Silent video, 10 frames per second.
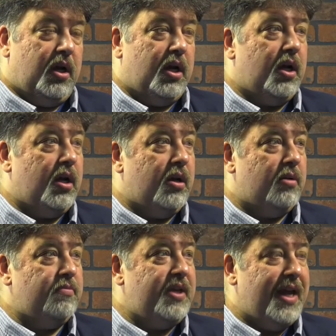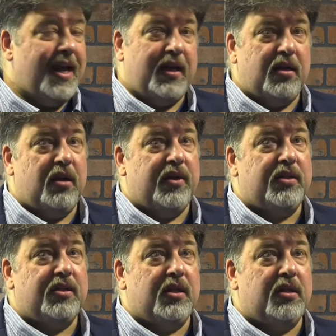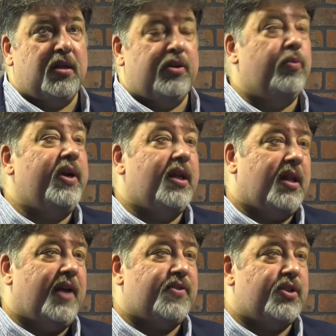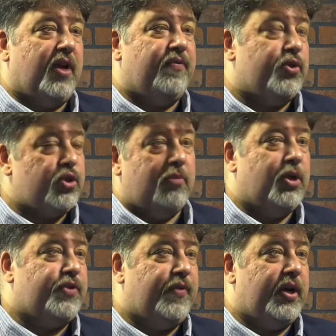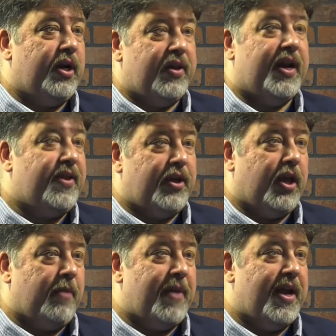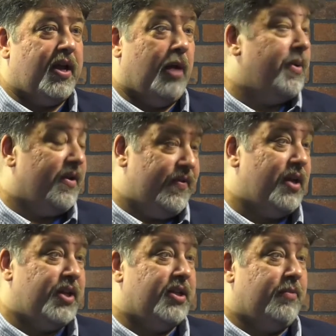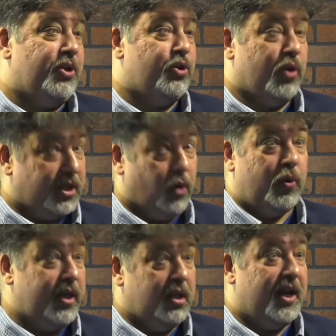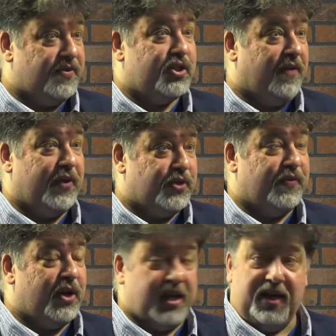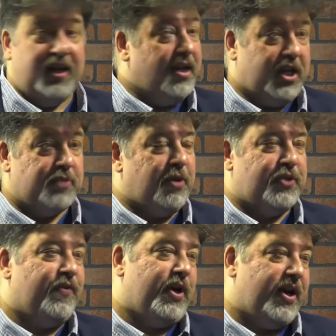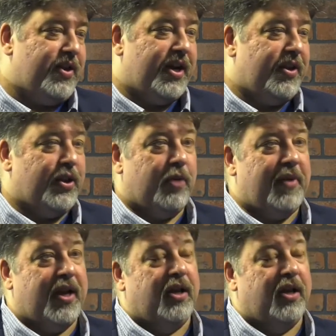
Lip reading: Yeah, they said the real life stuff was so much funnier than anything you can make up, and I found that to be true. Like the real life stuff that's funny is much funnier than anything you can make